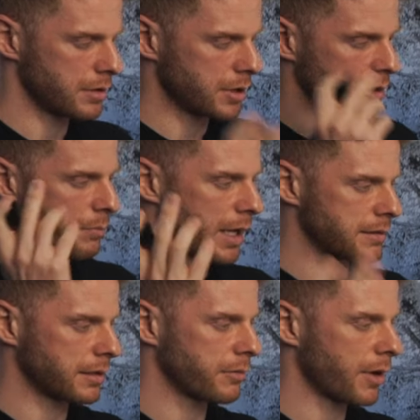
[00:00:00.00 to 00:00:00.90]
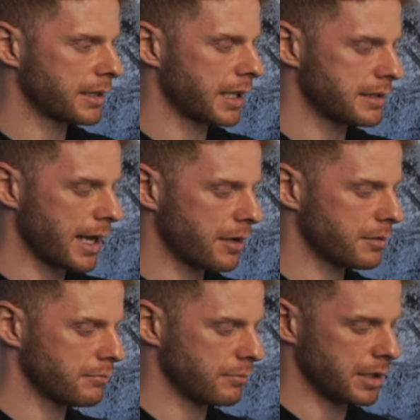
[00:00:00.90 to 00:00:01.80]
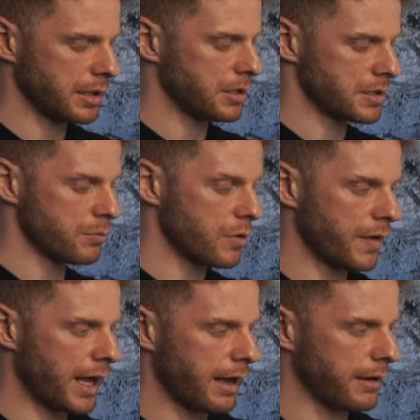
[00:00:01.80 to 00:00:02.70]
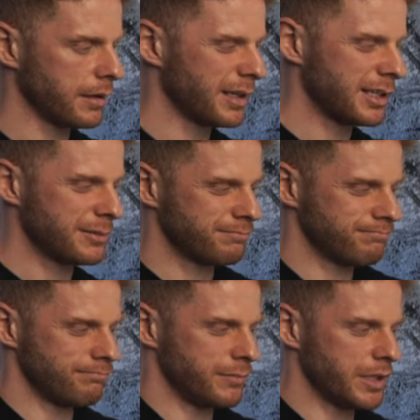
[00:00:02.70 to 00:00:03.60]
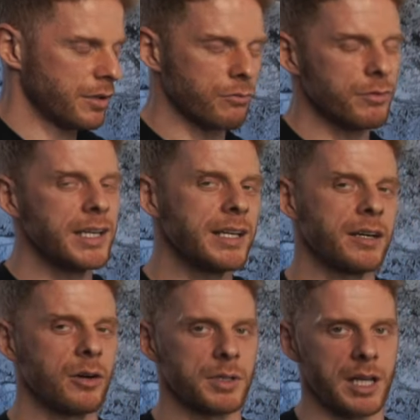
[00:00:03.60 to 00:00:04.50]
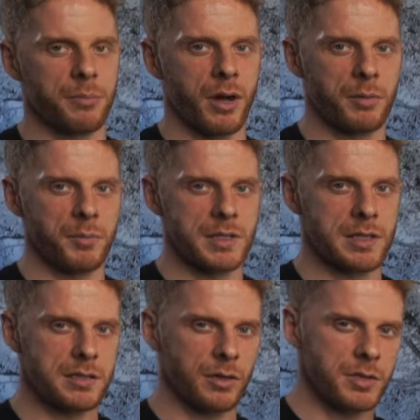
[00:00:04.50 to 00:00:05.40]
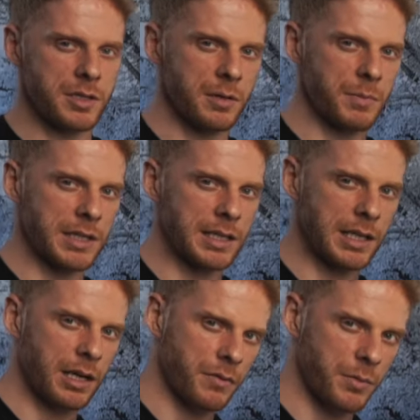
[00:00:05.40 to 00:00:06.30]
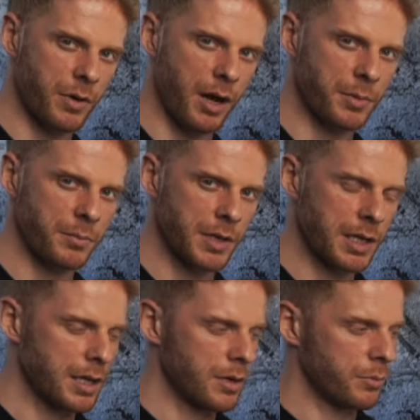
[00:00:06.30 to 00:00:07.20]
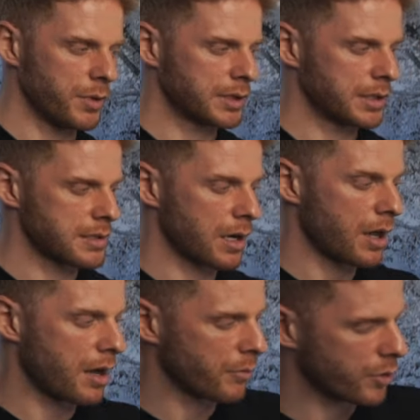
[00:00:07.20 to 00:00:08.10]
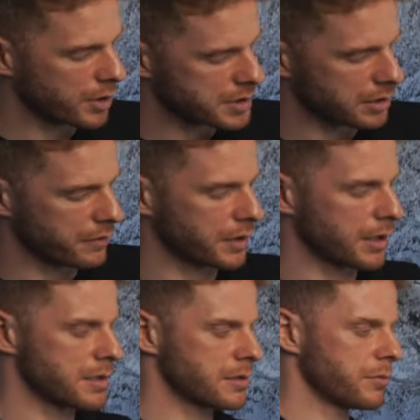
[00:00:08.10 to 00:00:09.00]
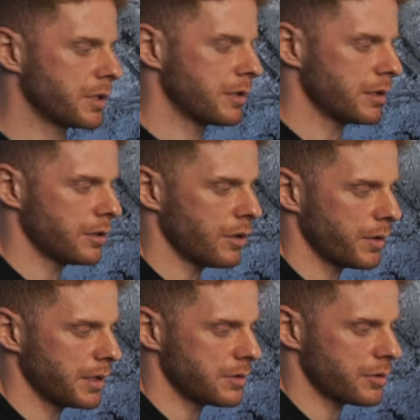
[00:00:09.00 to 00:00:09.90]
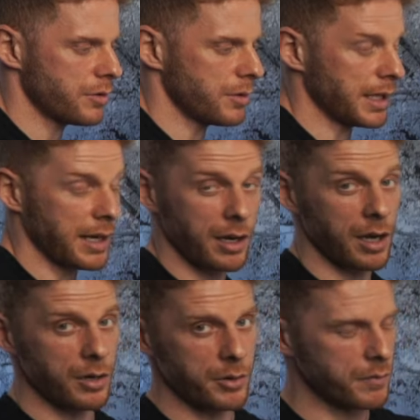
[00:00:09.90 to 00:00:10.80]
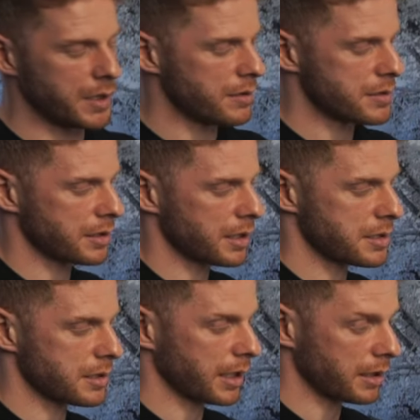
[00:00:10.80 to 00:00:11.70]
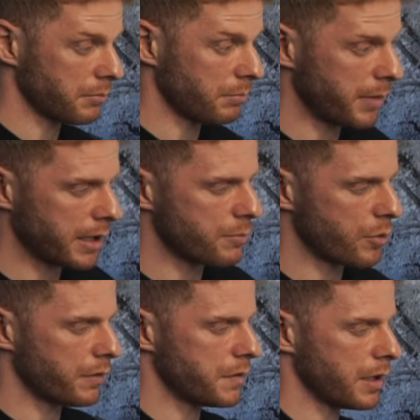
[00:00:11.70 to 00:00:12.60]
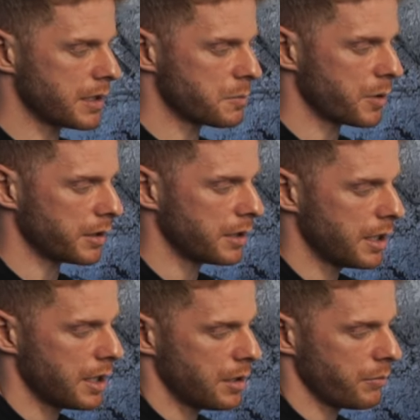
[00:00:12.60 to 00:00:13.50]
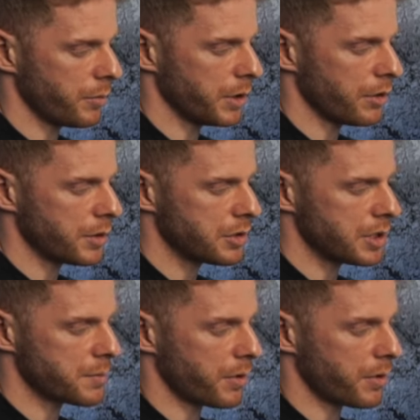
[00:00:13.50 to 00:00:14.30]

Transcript: mentally write that down, and then you just move ahead. You don't really know what that problem is. They told you the beginning of the problem, but there's a lot more stuff there. So when you're going through, again, I got a load of videos on this and I can make more if you guys want, but when you're going through these